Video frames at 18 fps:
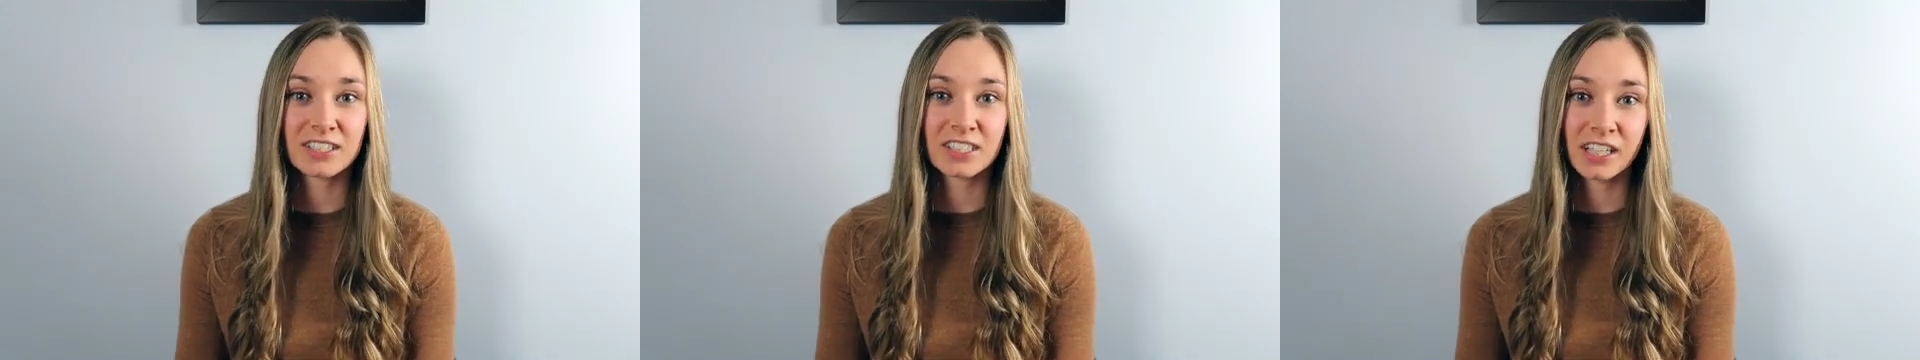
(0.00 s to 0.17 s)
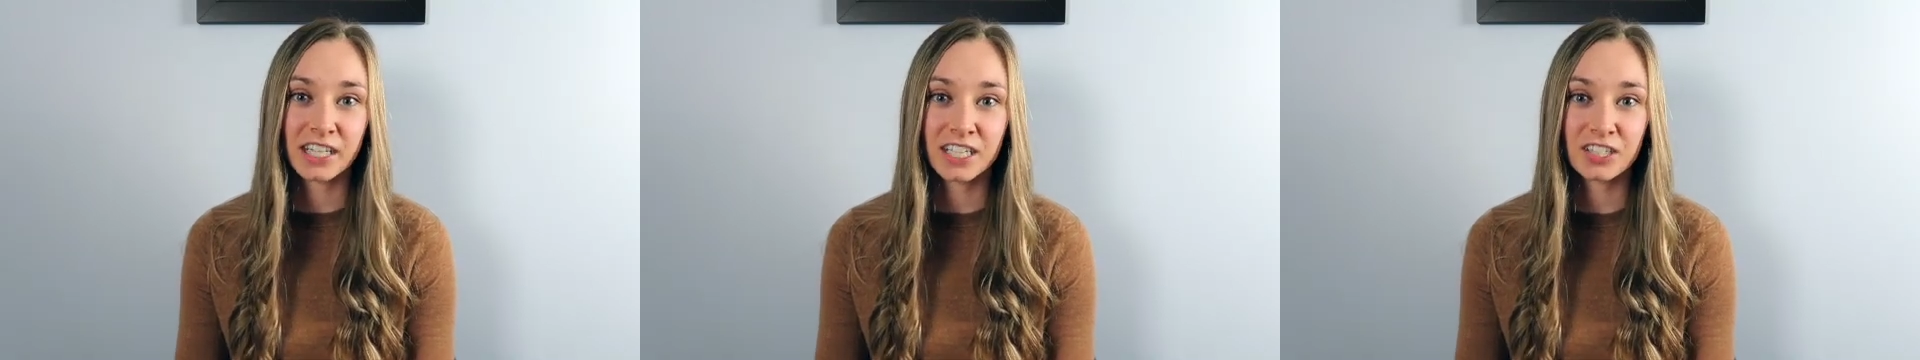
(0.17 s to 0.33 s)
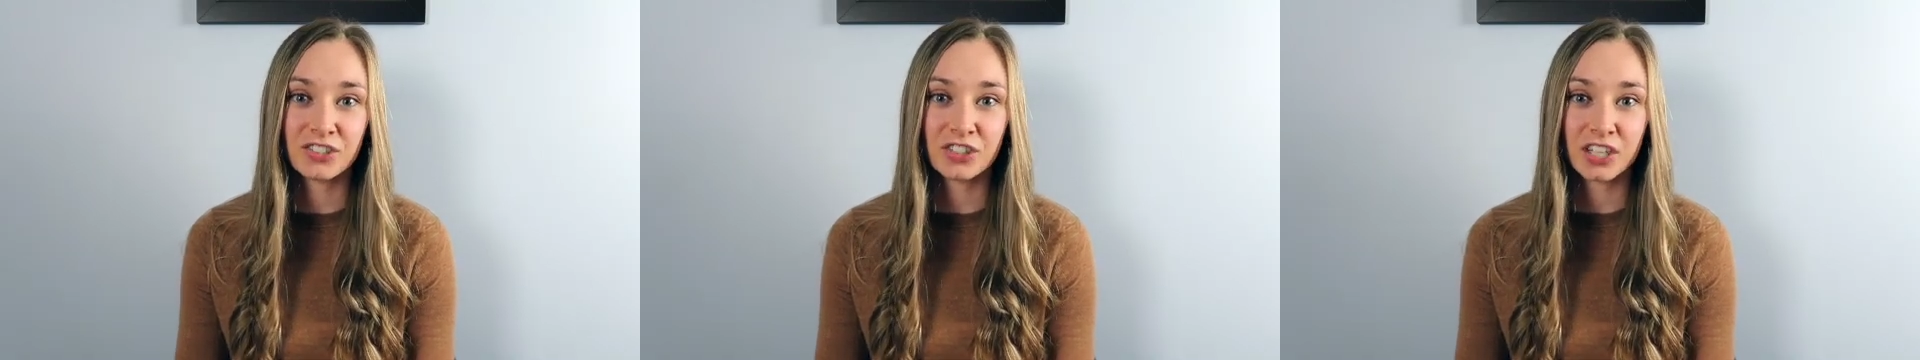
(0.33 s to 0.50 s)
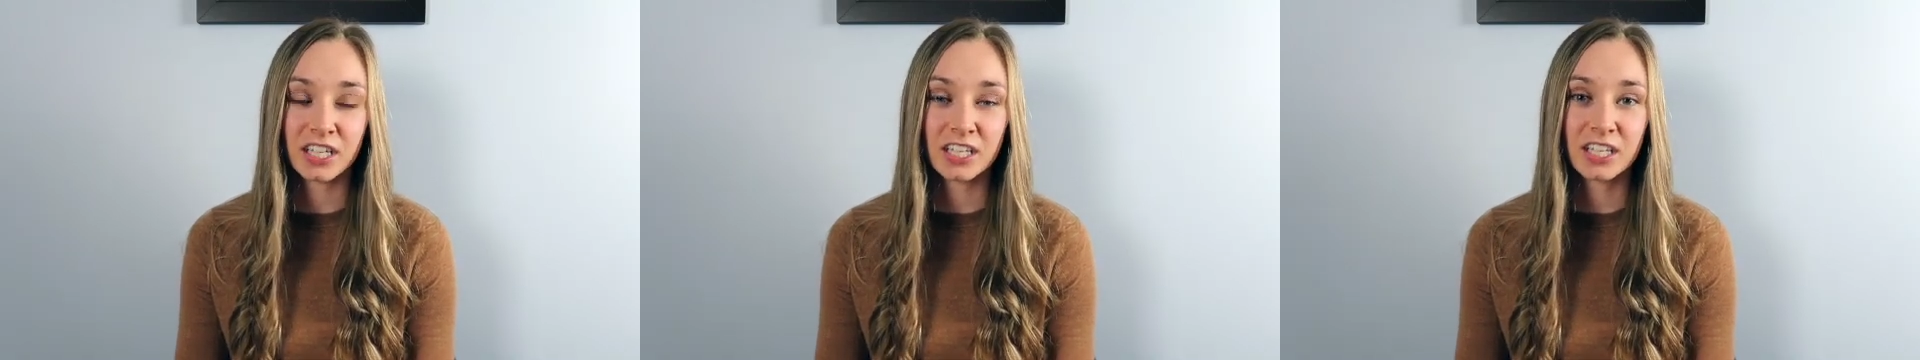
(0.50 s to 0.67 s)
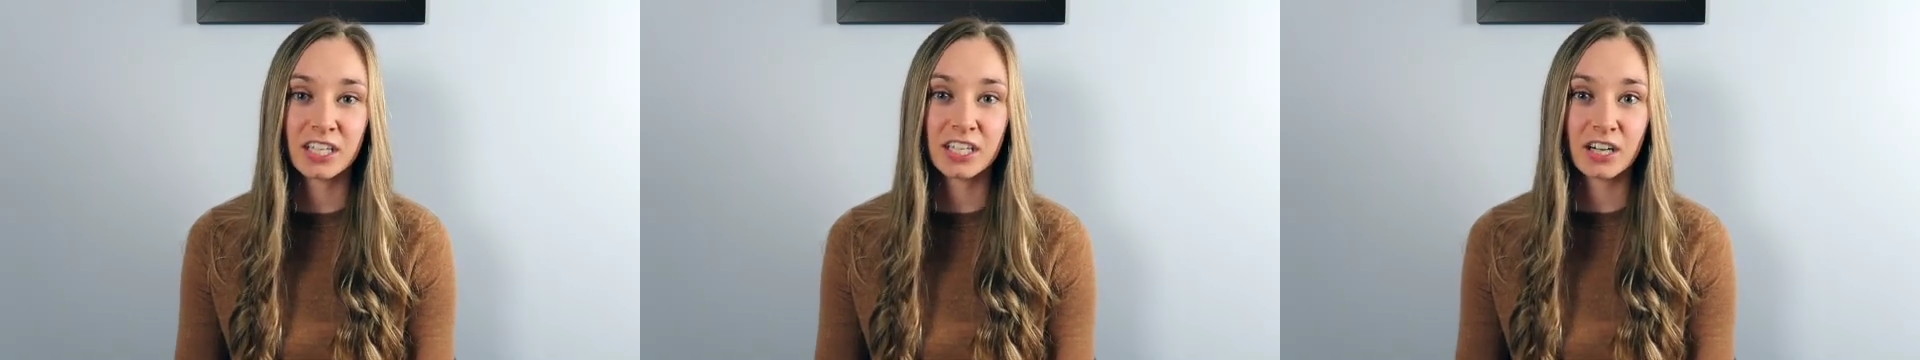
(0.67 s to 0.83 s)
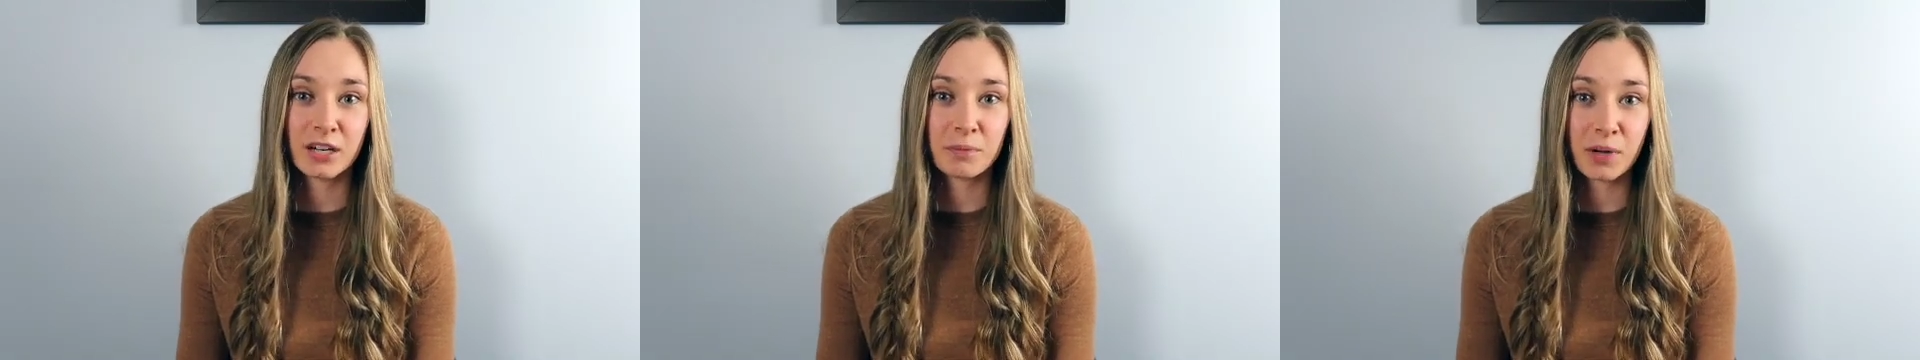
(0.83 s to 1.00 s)
glycogen
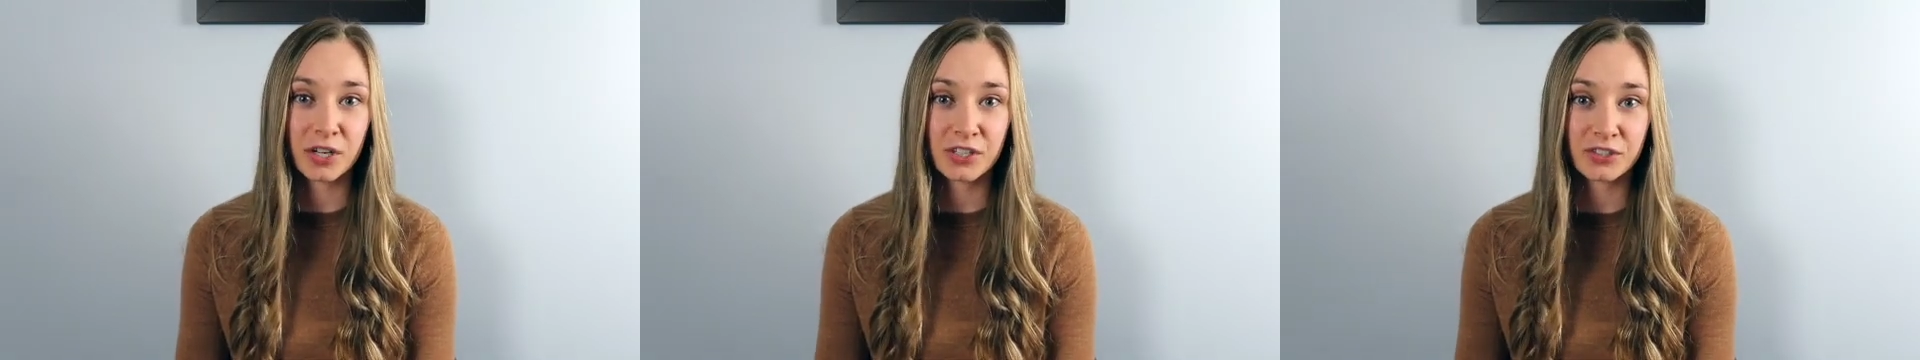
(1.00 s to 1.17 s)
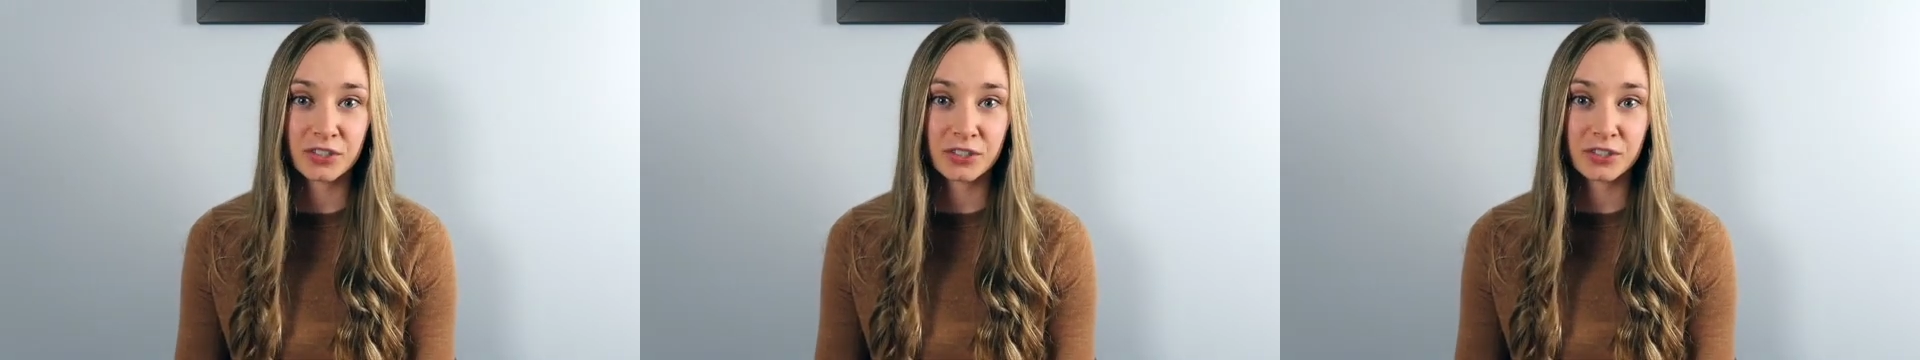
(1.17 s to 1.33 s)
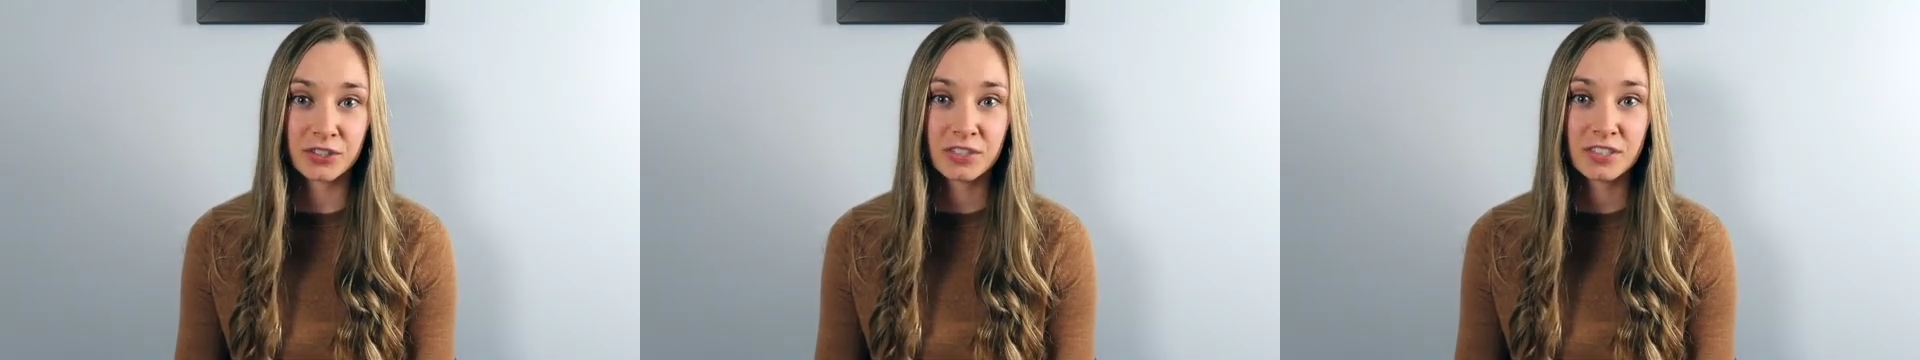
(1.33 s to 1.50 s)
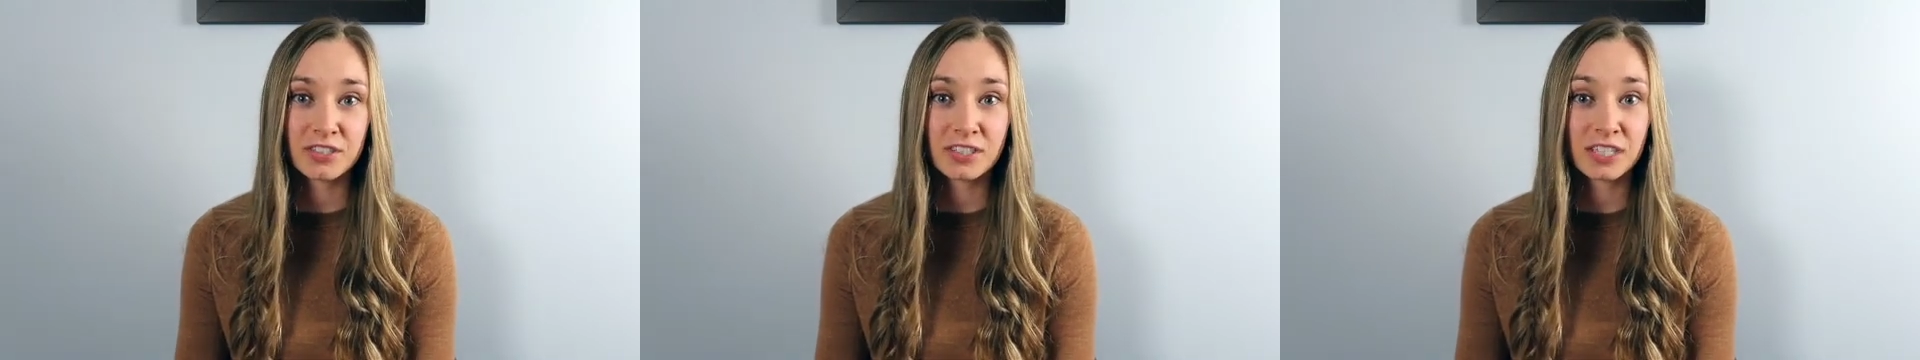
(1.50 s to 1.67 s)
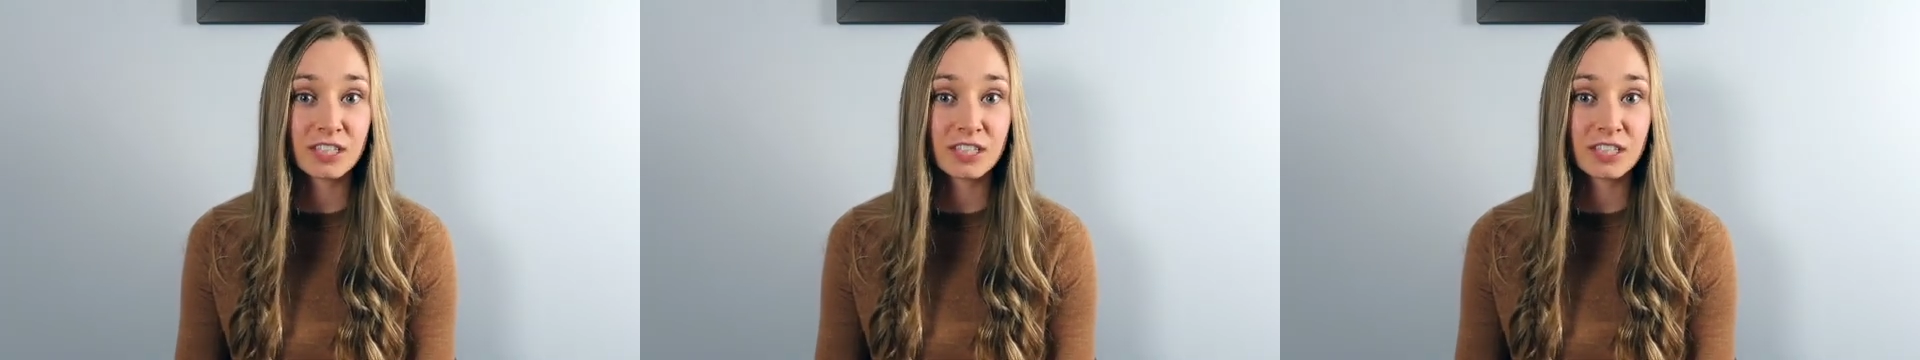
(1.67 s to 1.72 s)
in our muscles.